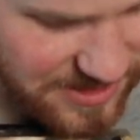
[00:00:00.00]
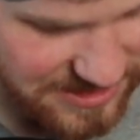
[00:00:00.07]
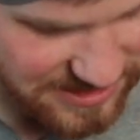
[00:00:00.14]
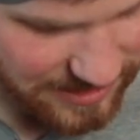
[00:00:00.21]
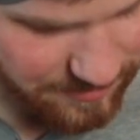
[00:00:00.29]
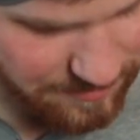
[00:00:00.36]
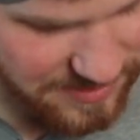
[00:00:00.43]
things.
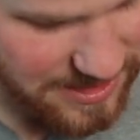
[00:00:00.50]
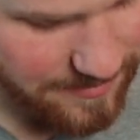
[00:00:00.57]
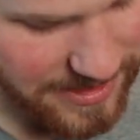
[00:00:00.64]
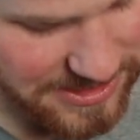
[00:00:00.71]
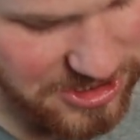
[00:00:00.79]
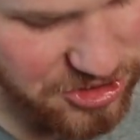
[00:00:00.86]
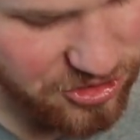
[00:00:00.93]
I keep
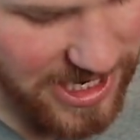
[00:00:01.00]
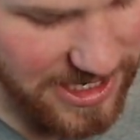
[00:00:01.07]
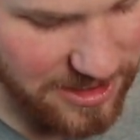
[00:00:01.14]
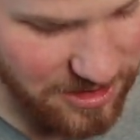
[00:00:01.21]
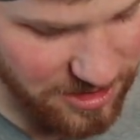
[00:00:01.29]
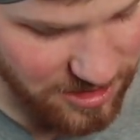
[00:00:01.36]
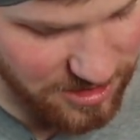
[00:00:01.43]
my
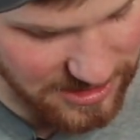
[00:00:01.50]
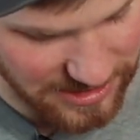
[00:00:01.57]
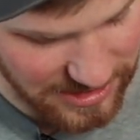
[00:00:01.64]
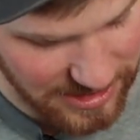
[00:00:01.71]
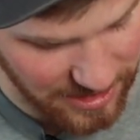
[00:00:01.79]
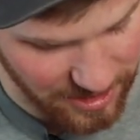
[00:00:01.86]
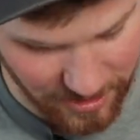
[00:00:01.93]
striker in
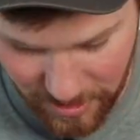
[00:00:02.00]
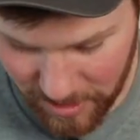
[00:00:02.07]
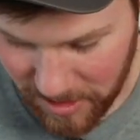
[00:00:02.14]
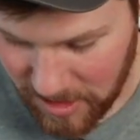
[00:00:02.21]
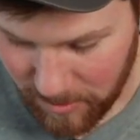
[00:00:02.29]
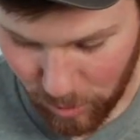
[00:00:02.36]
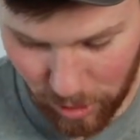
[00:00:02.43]
here.
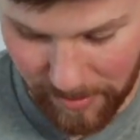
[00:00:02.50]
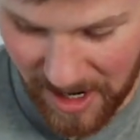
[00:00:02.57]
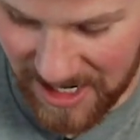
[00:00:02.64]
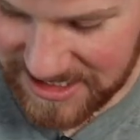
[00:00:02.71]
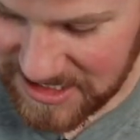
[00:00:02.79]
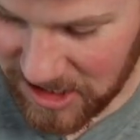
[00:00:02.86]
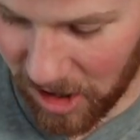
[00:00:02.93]
More
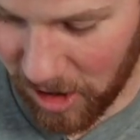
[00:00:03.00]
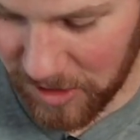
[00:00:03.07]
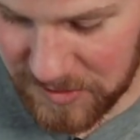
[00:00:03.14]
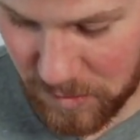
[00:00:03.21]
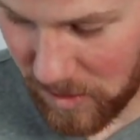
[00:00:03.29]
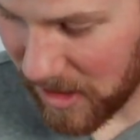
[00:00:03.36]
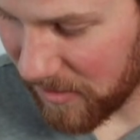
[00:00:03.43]
box
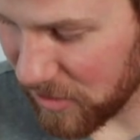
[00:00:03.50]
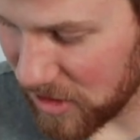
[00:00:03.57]
calls, whatever,